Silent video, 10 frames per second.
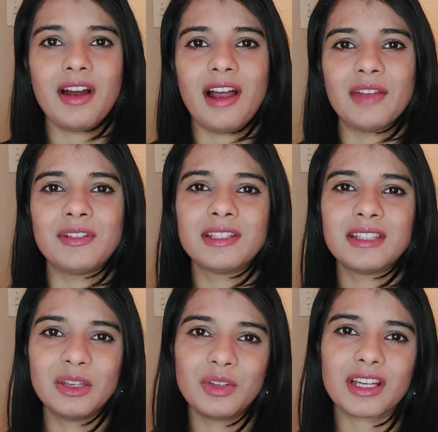I will
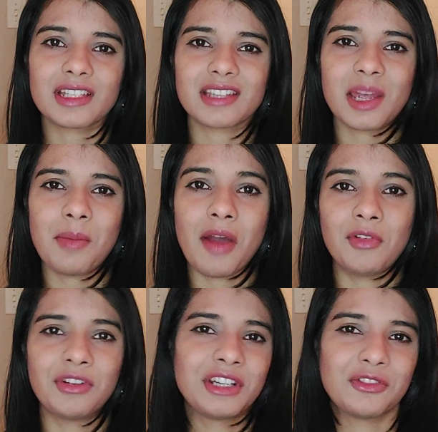see you next time. Have
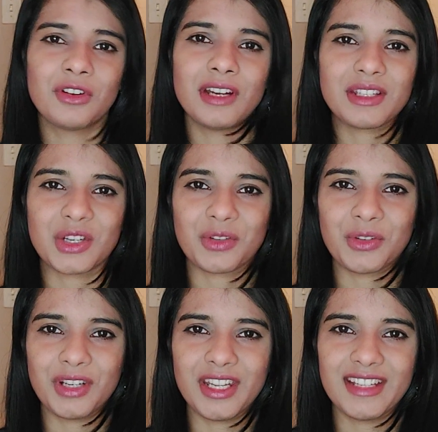a wonderful rest of
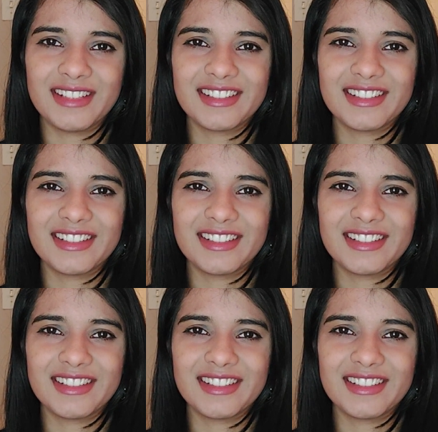your day.